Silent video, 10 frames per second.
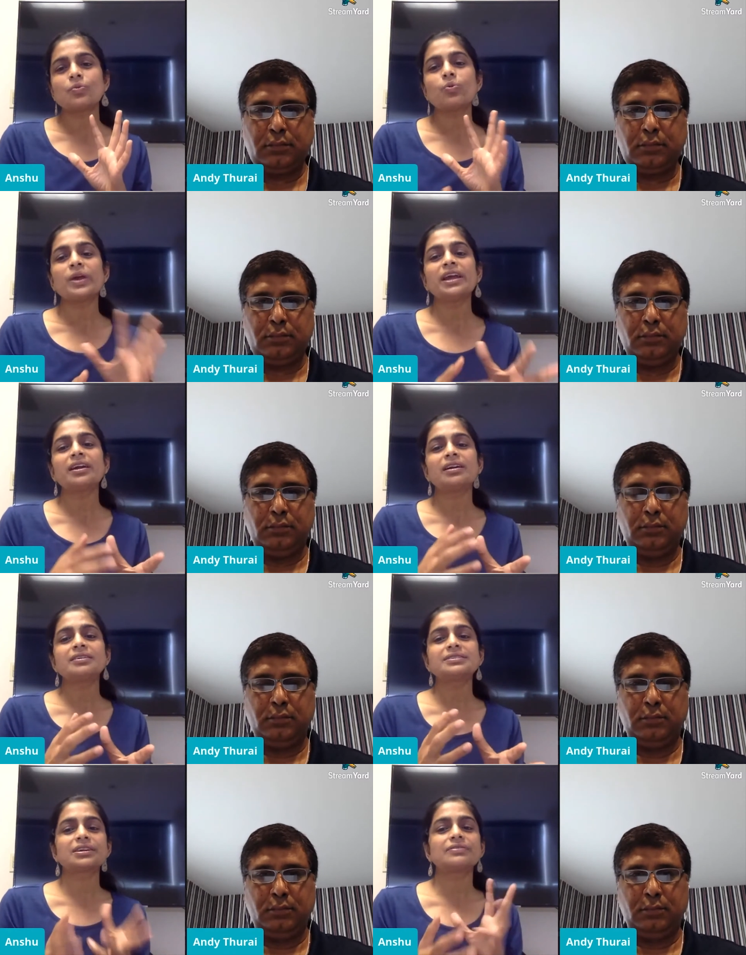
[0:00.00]
Speaker 1: on
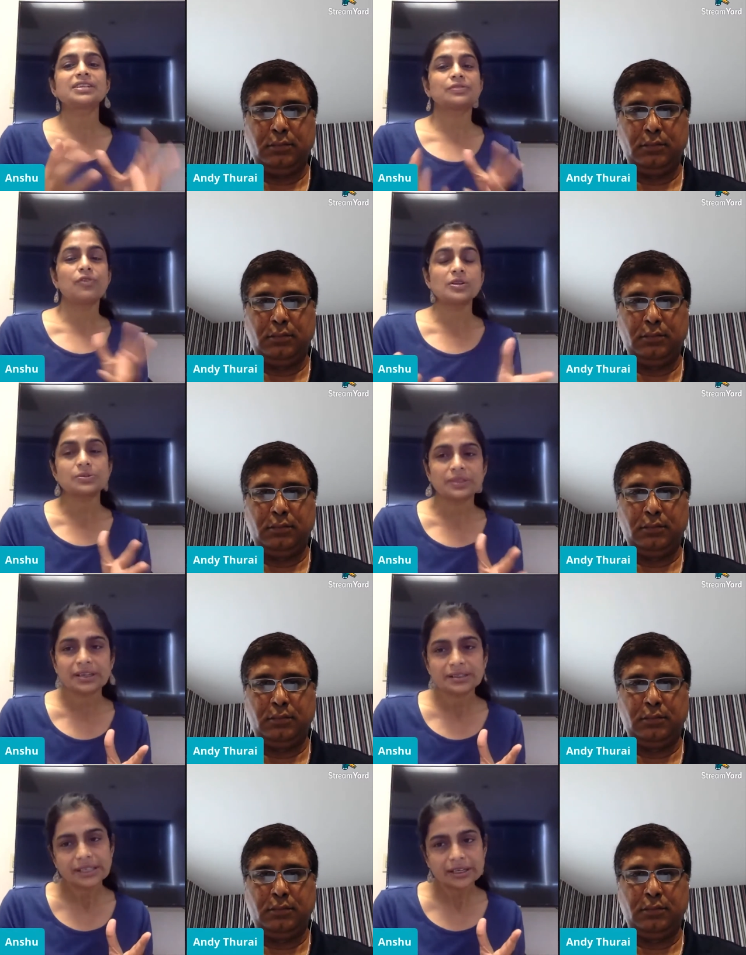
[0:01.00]
where serverless falls with
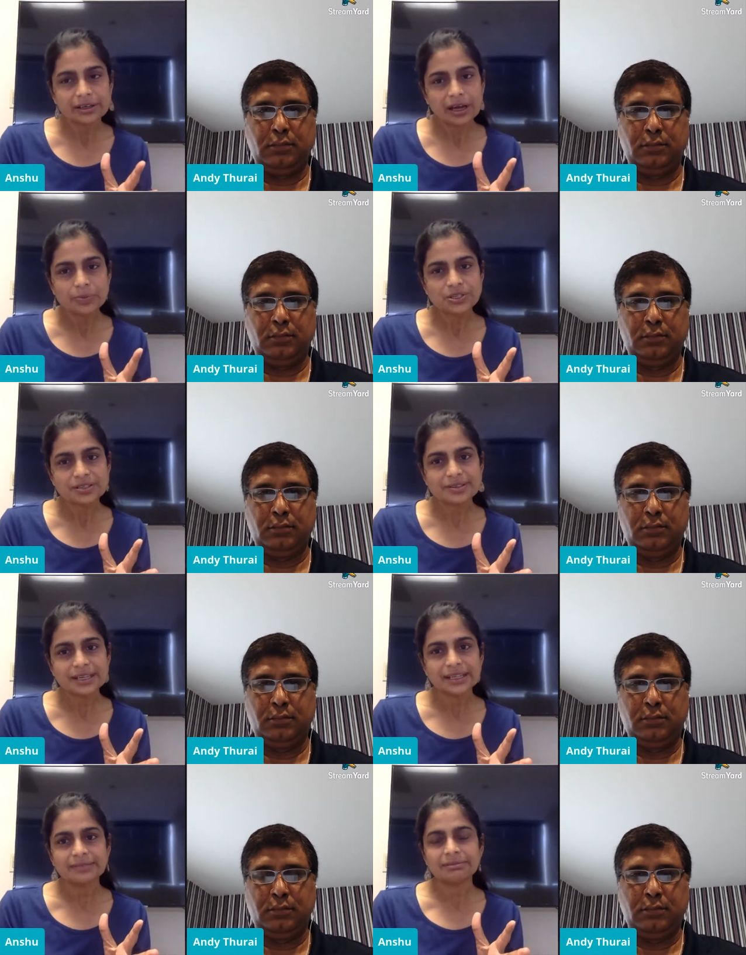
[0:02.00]
container adoptions
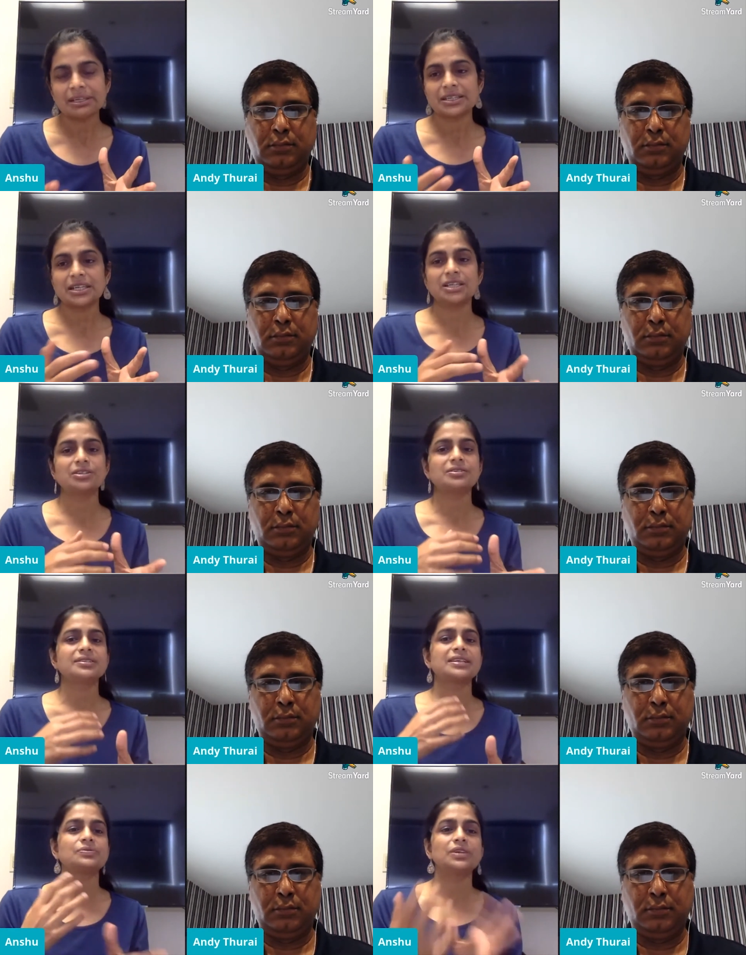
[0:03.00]
and
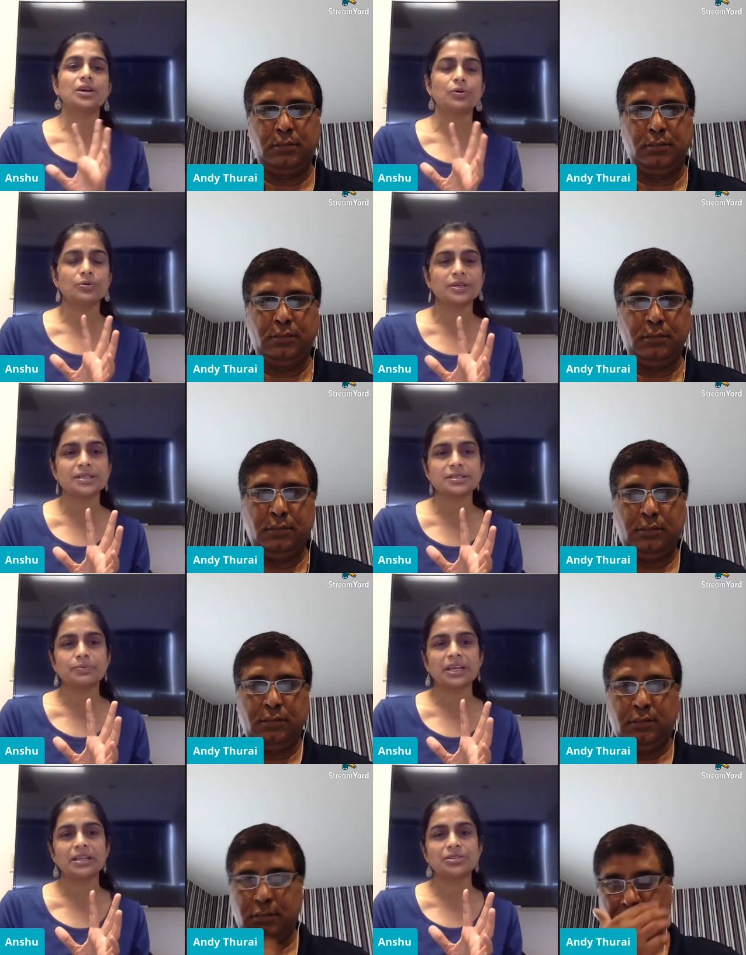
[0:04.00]
containers as we know is
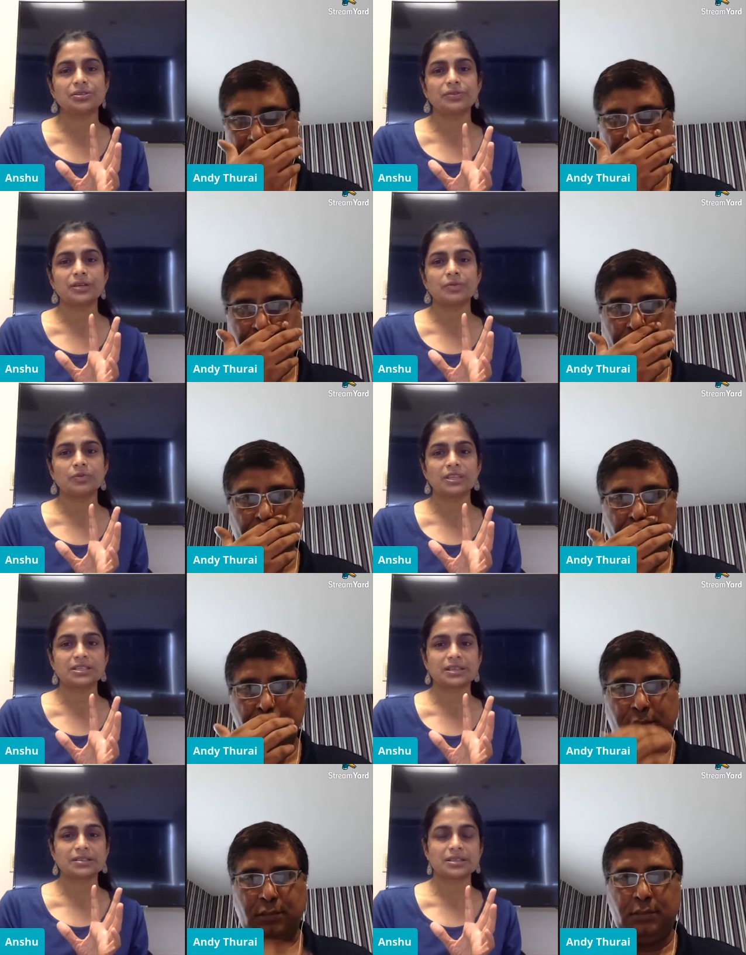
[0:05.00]
mainly driven with
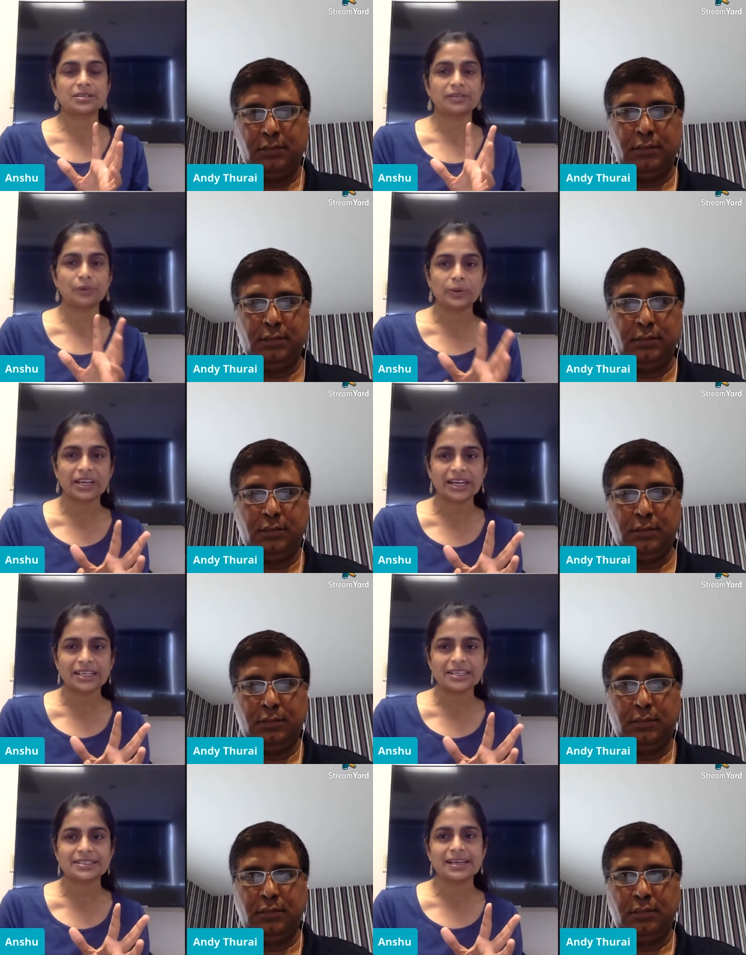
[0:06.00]
the success of
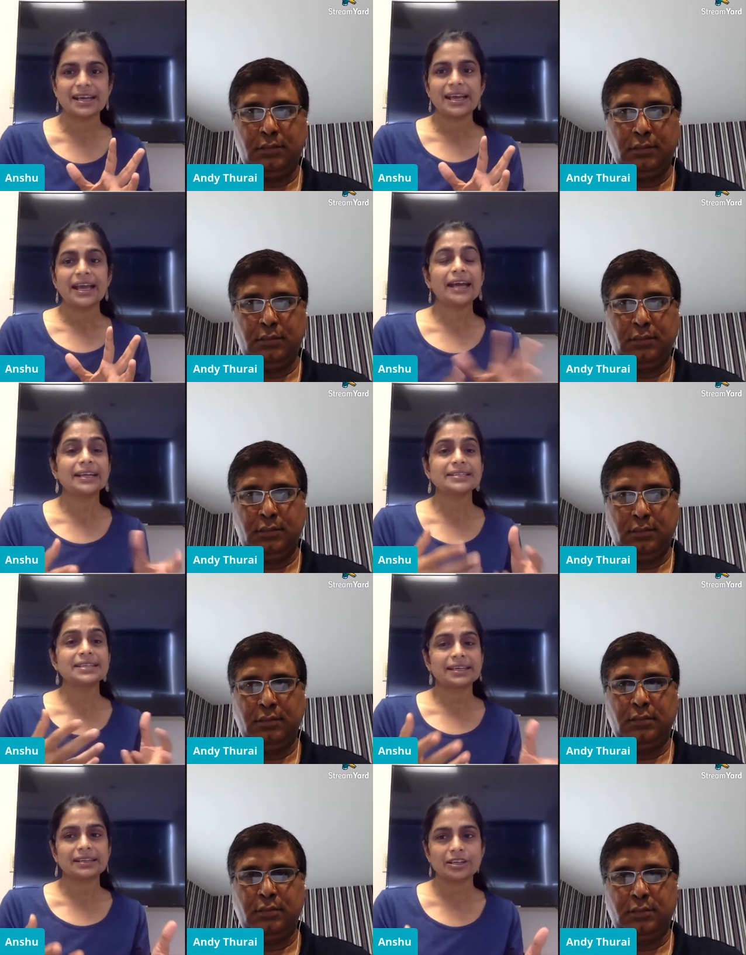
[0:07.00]
kubernetes and has
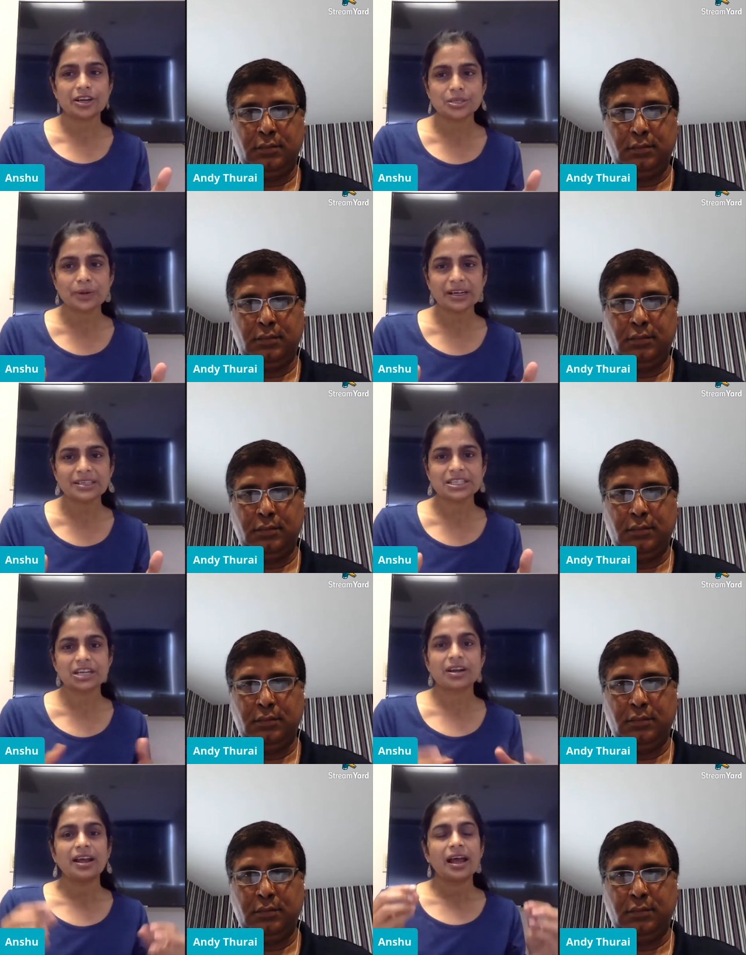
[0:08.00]
taken a large market
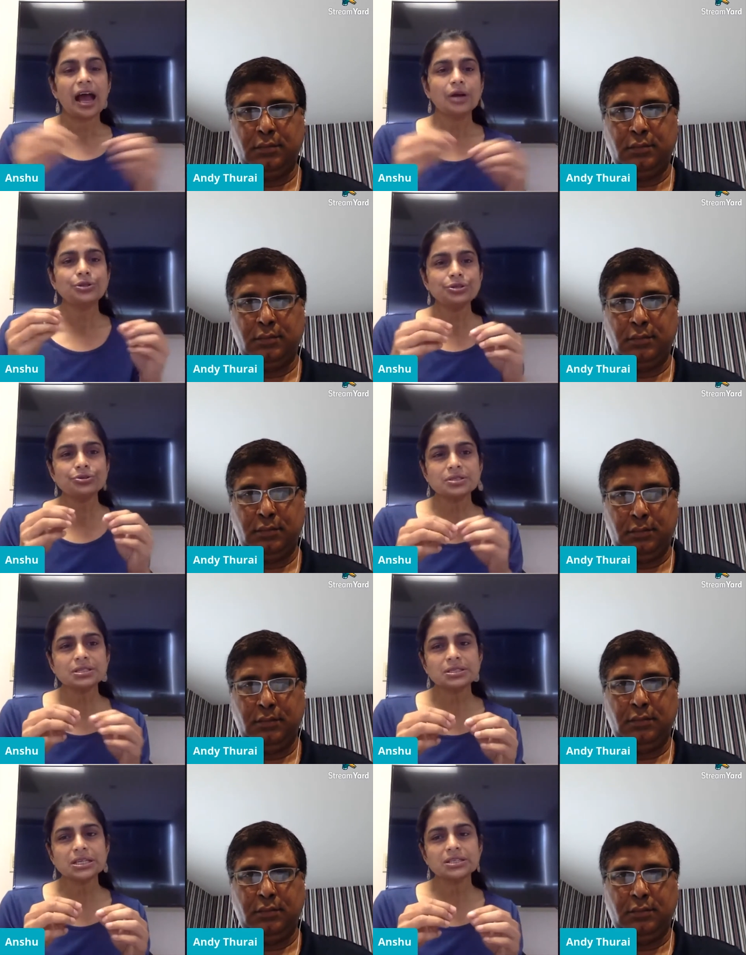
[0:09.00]
share. How do you
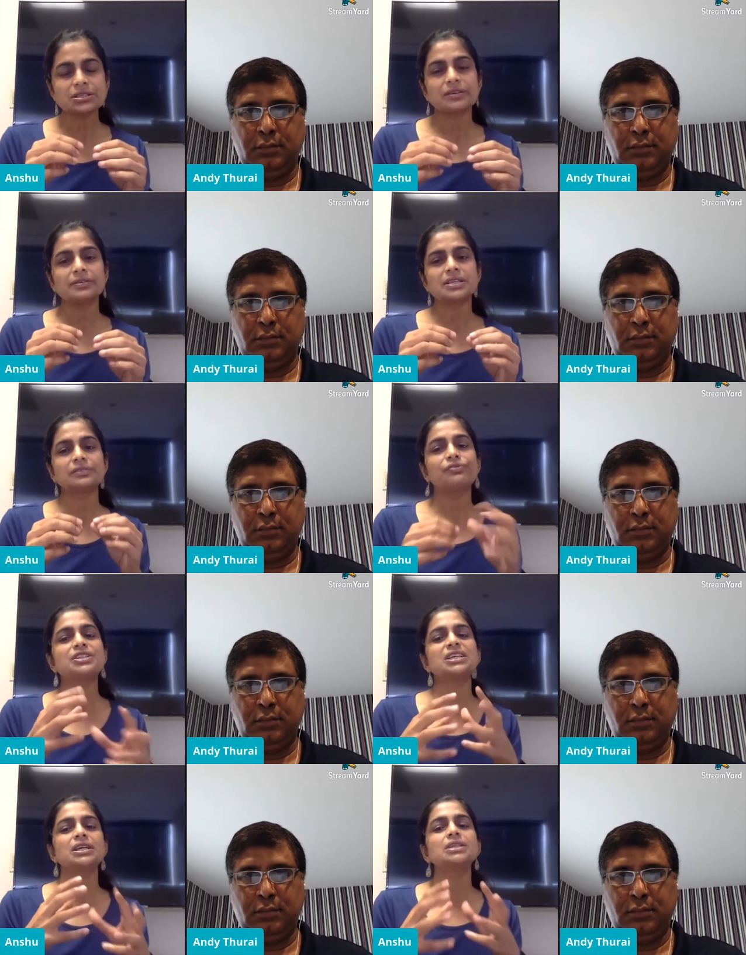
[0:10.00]
see serverless
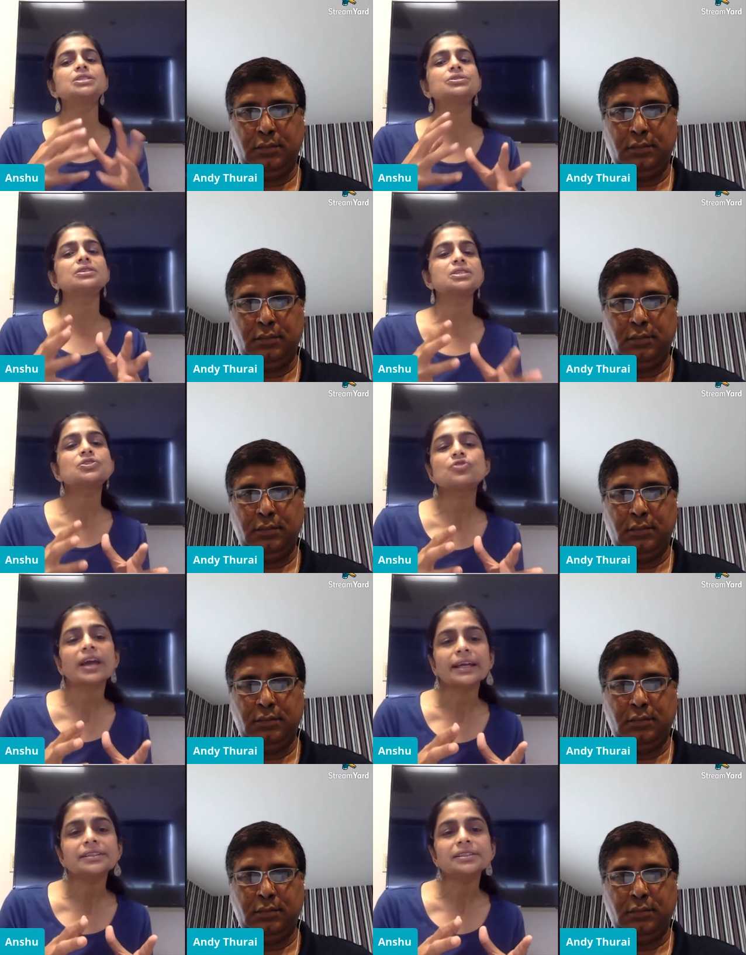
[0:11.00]
fitting into this trend